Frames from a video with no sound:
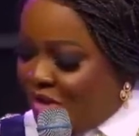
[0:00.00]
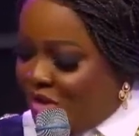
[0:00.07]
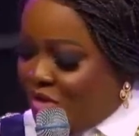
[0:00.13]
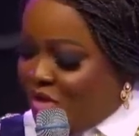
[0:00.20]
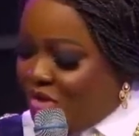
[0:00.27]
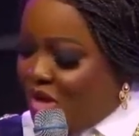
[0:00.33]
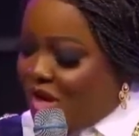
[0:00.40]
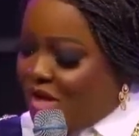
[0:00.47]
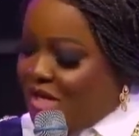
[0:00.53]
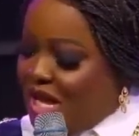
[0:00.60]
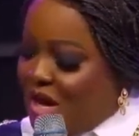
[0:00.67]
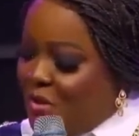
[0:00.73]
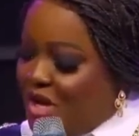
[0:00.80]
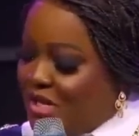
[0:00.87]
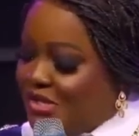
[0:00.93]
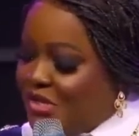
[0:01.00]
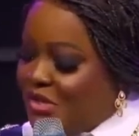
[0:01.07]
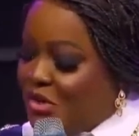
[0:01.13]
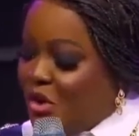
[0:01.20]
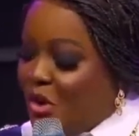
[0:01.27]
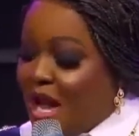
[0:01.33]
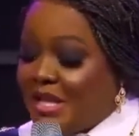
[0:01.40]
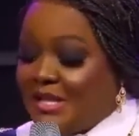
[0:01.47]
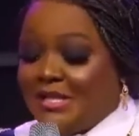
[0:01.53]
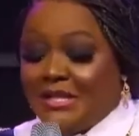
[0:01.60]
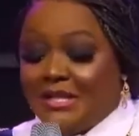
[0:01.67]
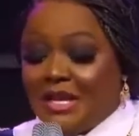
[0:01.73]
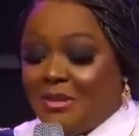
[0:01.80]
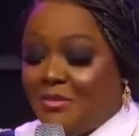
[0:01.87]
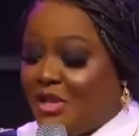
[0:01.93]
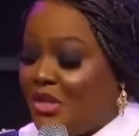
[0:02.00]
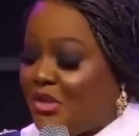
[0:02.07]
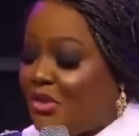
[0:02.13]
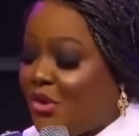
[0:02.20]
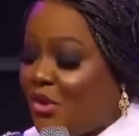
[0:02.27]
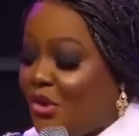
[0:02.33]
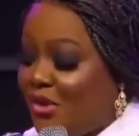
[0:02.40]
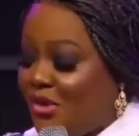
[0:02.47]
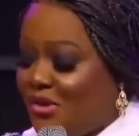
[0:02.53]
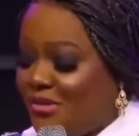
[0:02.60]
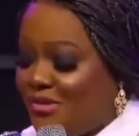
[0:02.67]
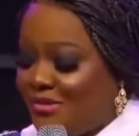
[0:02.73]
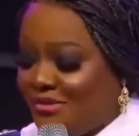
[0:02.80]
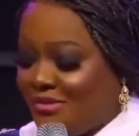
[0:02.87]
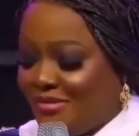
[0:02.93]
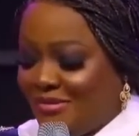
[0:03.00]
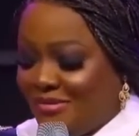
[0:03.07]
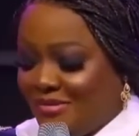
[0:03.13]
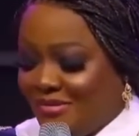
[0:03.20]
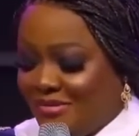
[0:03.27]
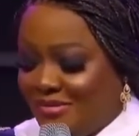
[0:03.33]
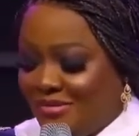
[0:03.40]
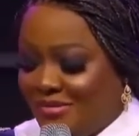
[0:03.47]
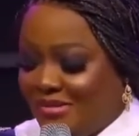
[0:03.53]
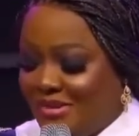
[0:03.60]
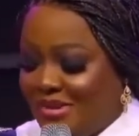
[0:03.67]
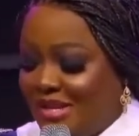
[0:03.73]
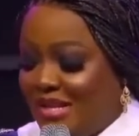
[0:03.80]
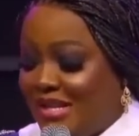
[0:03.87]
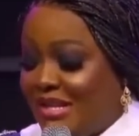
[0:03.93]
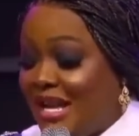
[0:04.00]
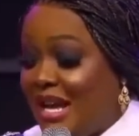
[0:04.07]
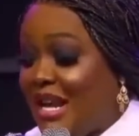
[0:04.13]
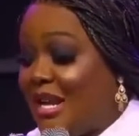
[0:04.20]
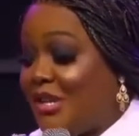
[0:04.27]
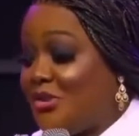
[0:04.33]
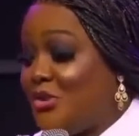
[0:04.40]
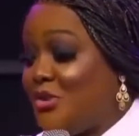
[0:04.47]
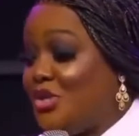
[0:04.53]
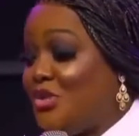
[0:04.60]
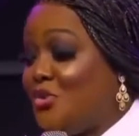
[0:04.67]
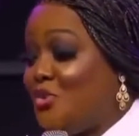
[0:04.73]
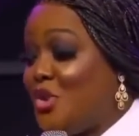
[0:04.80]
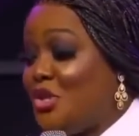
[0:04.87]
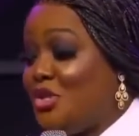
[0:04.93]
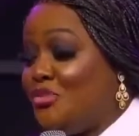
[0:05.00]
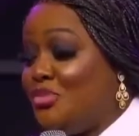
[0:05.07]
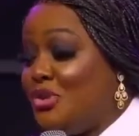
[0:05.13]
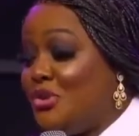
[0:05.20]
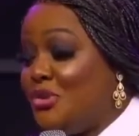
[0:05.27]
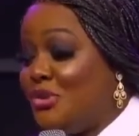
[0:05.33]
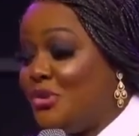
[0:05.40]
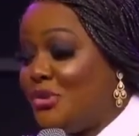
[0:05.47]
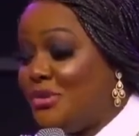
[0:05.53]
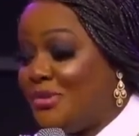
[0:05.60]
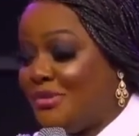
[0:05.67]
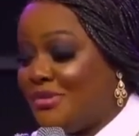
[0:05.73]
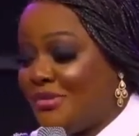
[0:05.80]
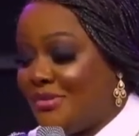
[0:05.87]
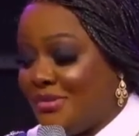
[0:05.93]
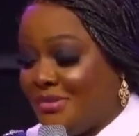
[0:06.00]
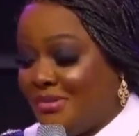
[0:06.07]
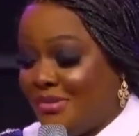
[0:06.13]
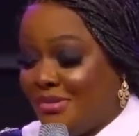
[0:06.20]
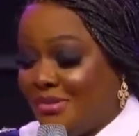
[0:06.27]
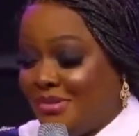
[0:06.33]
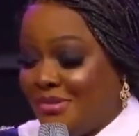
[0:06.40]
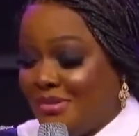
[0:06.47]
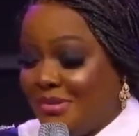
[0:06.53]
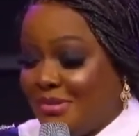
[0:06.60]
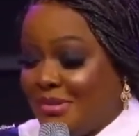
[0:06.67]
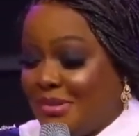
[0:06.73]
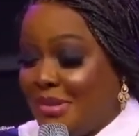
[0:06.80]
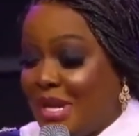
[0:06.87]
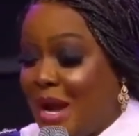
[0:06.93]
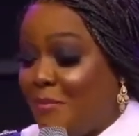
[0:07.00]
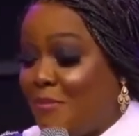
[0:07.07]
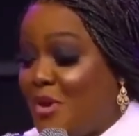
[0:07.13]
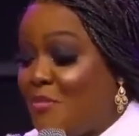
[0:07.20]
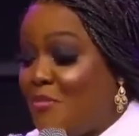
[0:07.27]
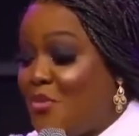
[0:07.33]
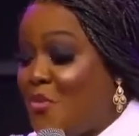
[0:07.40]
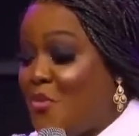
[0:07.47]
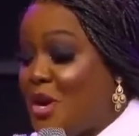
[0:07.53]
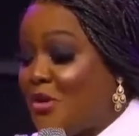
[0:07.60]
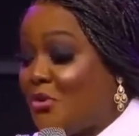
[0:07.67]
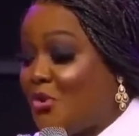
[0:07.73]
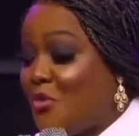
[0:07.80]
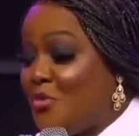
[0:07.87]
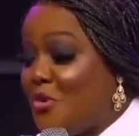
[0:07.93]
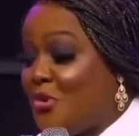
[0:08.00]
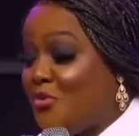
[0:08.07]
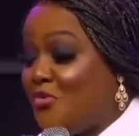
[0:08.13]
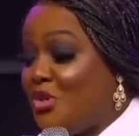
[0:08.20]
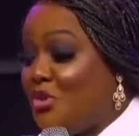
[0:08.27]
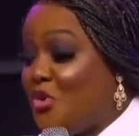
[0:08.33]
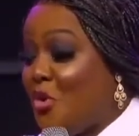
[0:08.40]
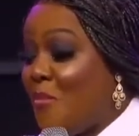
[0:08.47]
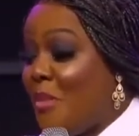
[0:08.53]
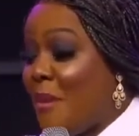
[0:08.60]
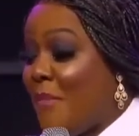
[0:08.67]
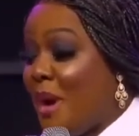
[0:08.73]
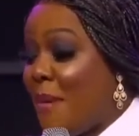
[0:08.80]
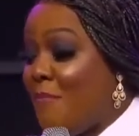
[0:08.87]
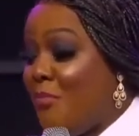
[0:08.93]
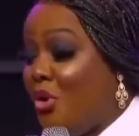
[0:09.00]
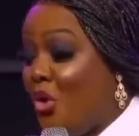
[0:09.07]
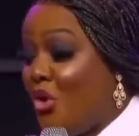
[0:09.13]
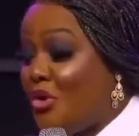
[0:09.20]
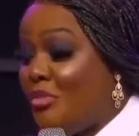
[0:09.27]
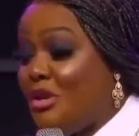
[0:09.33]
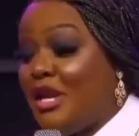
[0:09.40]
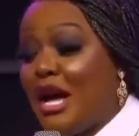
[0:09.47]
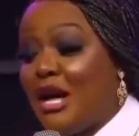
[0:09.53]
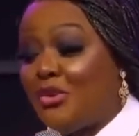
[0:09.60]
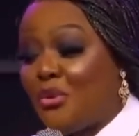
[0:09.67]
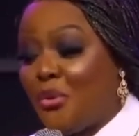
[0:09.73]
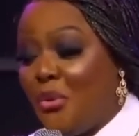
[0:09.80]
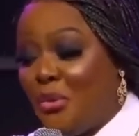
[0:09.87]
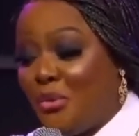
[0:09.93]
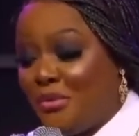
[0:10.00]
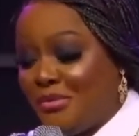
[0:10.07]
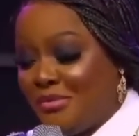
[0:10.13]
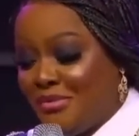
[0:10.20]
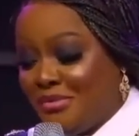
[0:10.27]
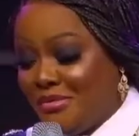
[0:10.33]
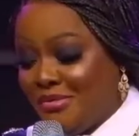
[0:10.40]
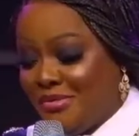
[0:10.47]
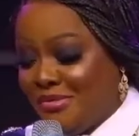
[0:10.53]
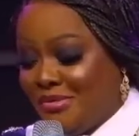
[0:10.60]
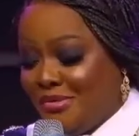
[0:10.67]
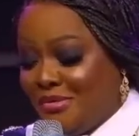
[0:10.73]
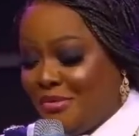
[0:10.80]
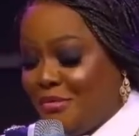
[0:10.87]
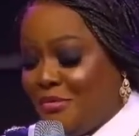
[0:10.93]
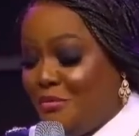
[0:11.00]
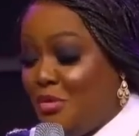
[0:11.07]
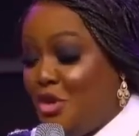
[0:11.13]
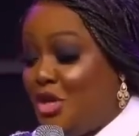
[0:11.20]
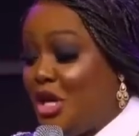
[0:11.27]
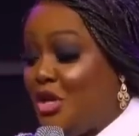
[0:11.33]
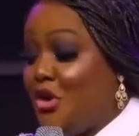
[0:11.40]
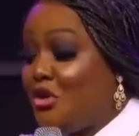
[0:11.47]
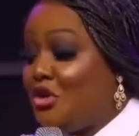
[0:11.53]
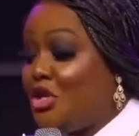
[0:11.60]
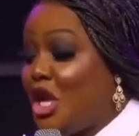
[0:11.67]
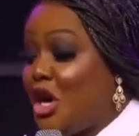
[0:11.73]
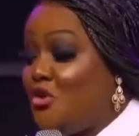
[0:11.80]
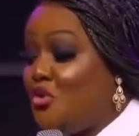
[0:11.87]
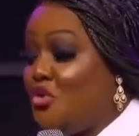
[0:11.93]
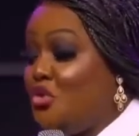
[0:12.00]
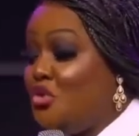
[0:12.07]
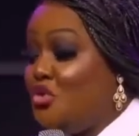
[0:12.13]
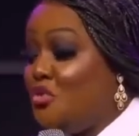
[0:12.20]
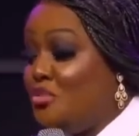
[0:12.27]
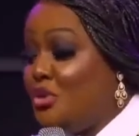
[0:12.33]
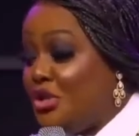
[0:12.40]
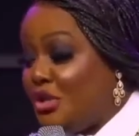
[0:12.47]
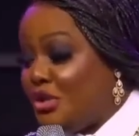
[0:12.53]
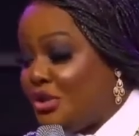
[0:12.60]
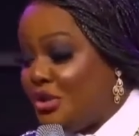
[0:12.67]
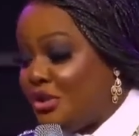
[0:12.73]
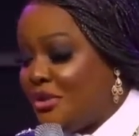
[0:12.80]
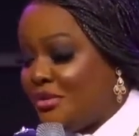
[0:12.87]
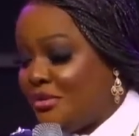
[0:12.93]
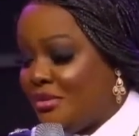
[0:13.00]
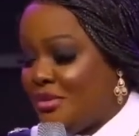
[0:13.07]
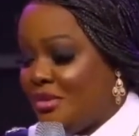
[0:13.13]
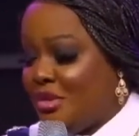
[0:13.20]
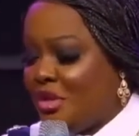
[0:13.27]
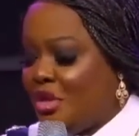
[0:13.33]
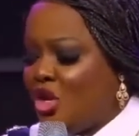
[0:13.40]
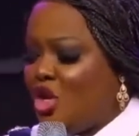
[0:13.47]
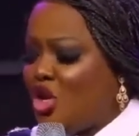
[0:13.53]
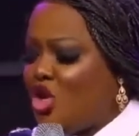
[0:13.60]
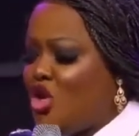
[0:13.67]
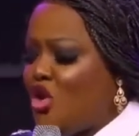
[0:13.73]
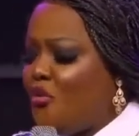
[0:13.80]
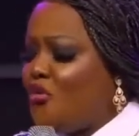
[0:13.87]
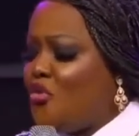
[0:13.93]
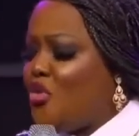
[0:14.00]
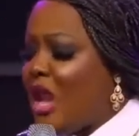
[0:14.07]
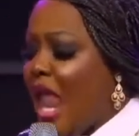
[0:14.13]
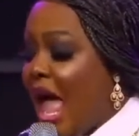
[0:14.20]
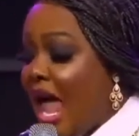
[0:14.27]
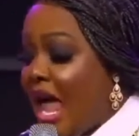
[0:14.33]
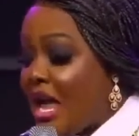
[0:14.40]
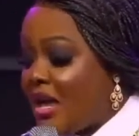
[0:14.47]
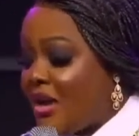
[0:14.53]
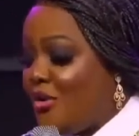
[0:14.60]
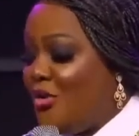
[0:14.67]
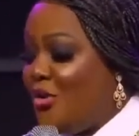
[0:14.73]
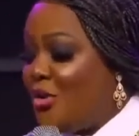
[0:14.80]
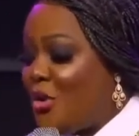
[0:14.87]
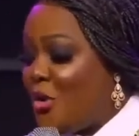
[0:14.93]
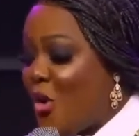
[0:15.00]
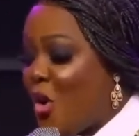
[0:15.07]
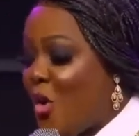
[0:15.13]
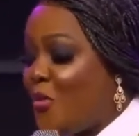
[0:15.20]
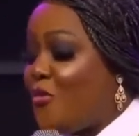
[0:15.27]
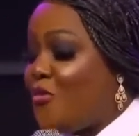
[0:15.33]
You don't hear wetin your auntie them they talk. Na like so this word be oh. Na people wey suppose be your mama blood be that oh. but they don't tell you who you be. If you like, grow up,